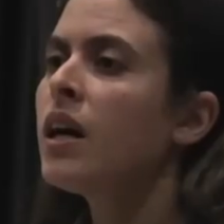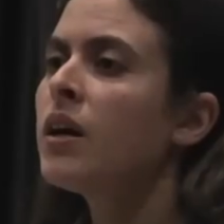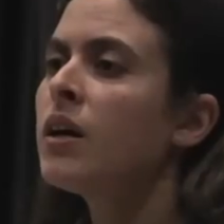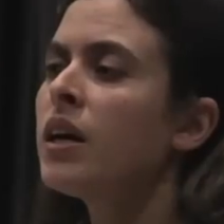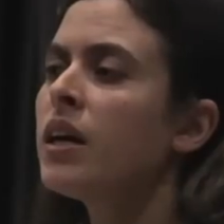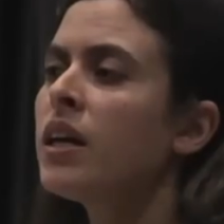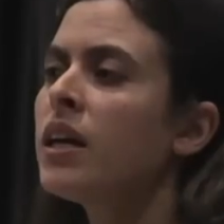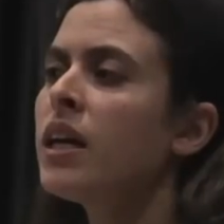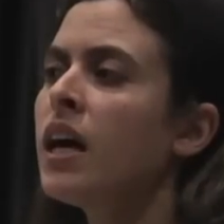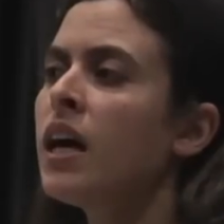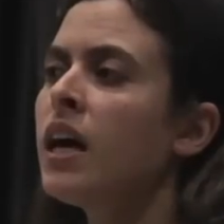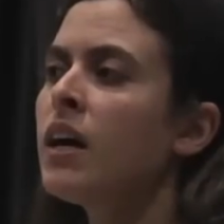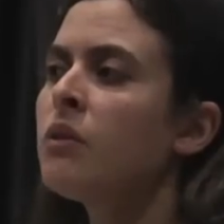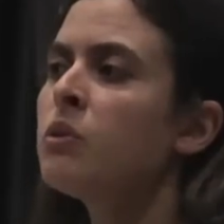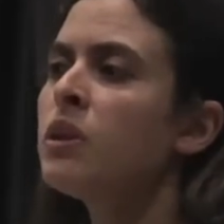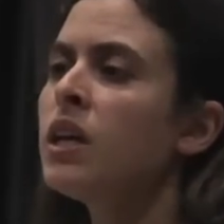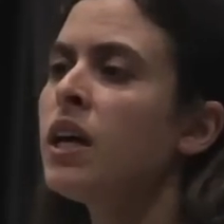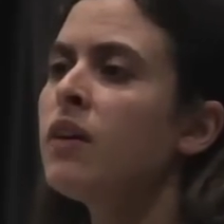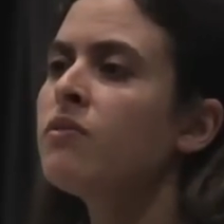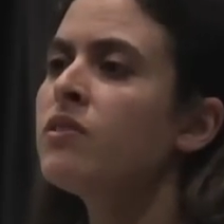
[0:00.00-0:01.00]
I
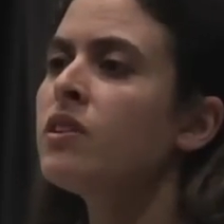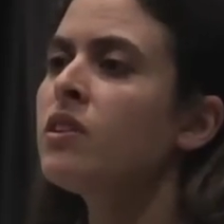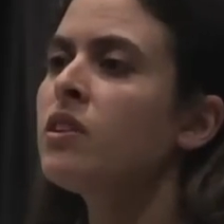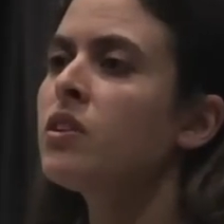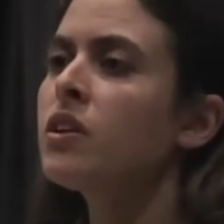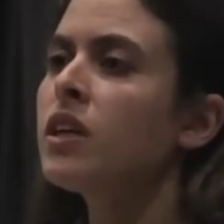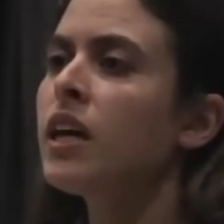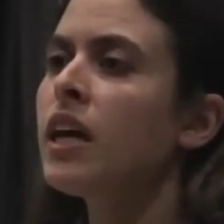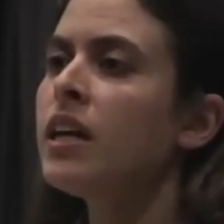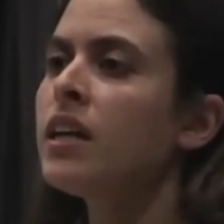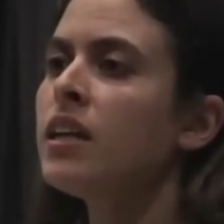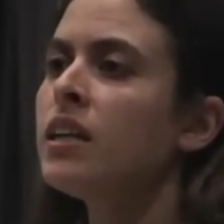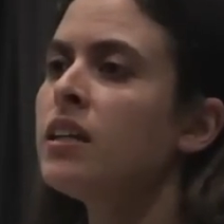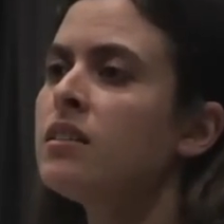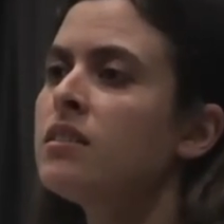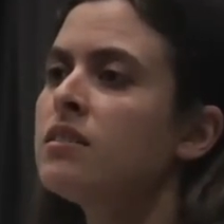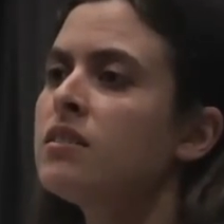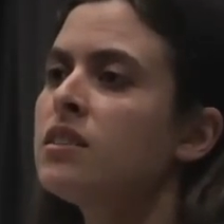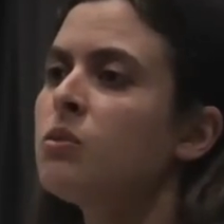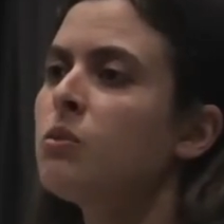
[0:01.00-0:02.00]
would have to look at
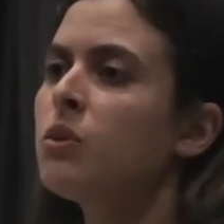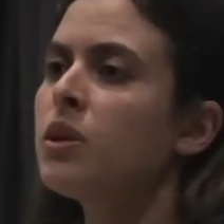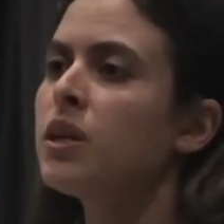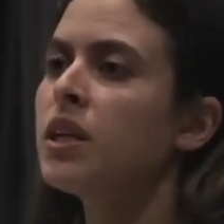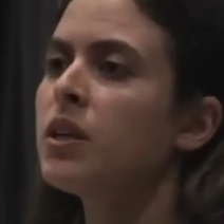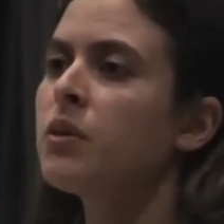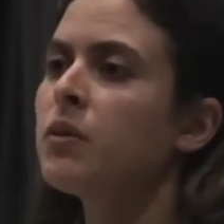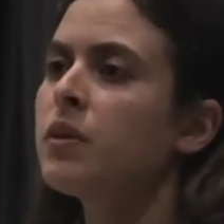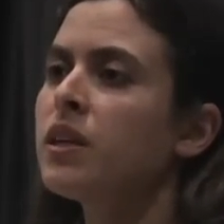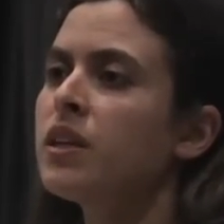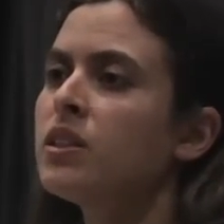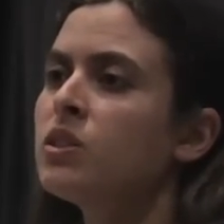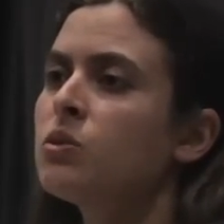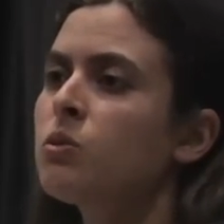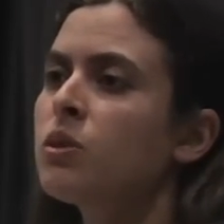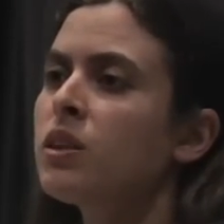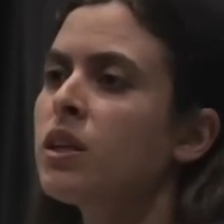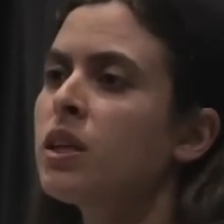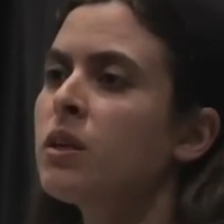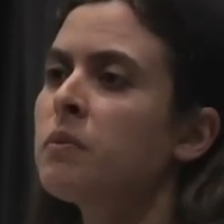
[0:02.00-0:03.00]
it to see what ingredients
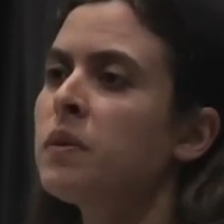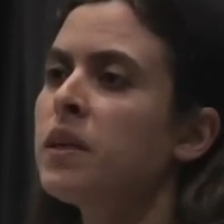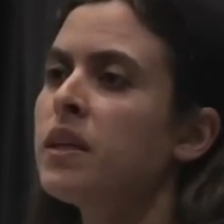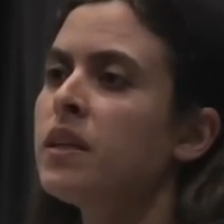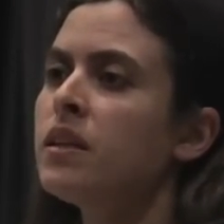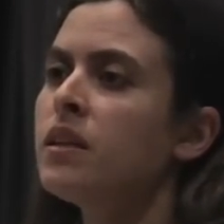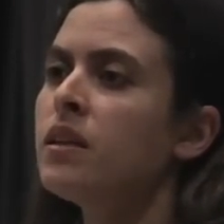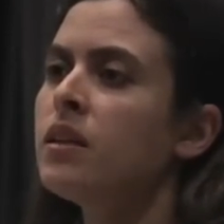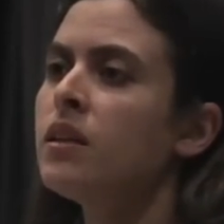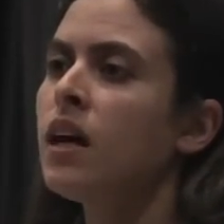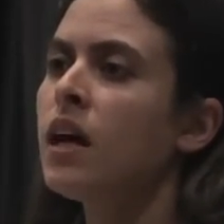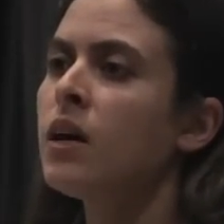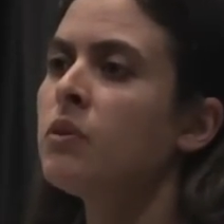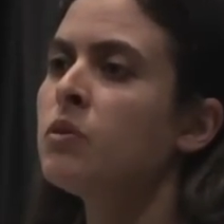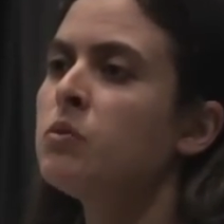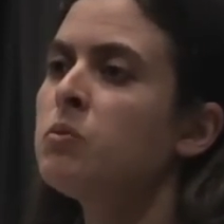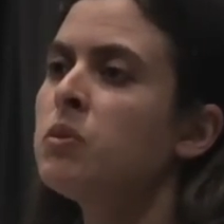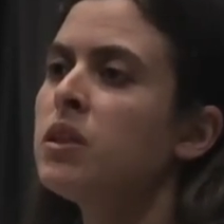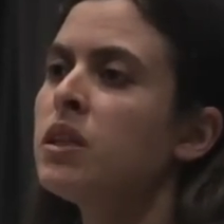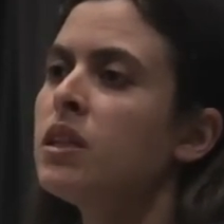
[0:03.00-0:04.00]
were there, but I
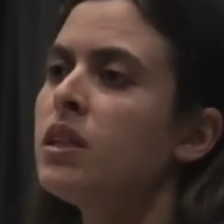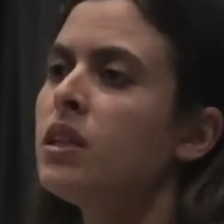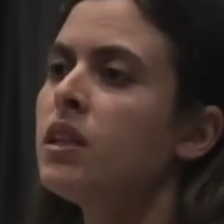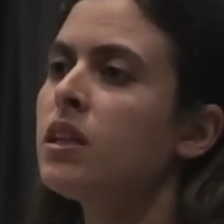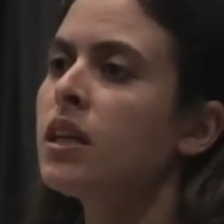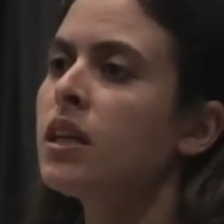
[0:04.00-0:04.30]
would be a little.